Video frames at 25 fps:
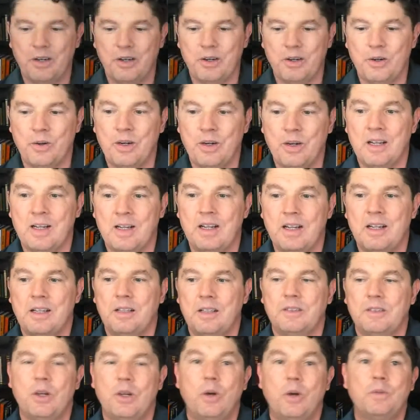do.
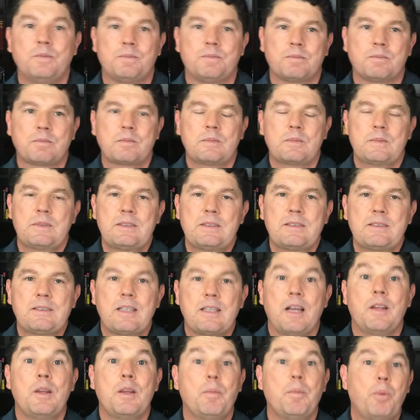So
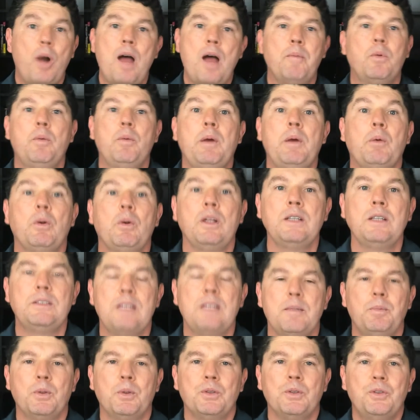the prompt will be really
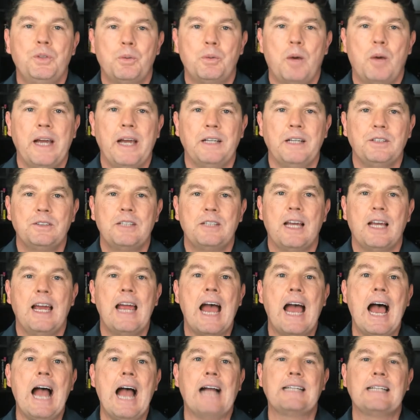simple to write. You say,
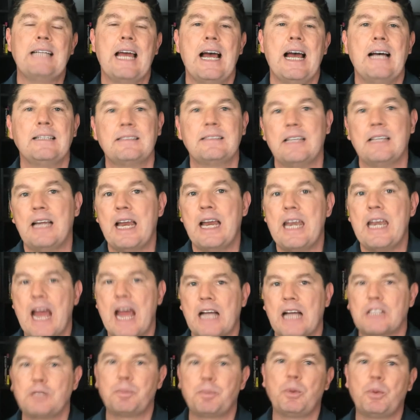act as an
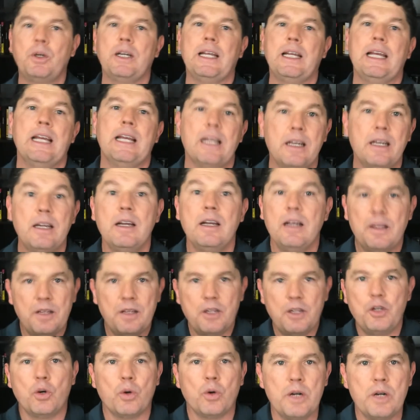expert in, and
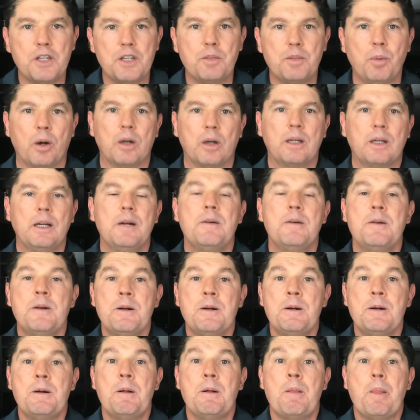then your niche market.
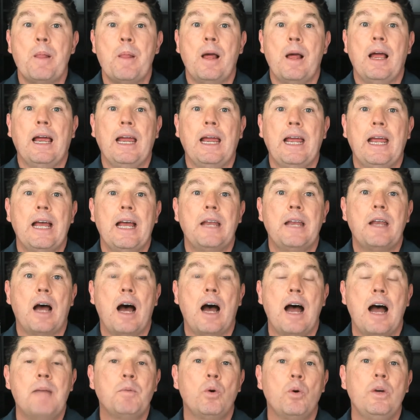And
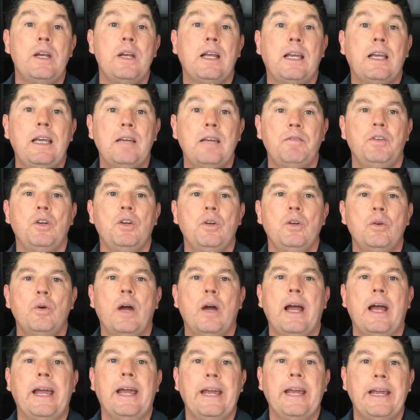I'm going to give
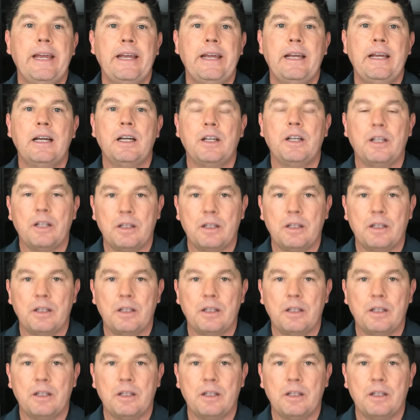you a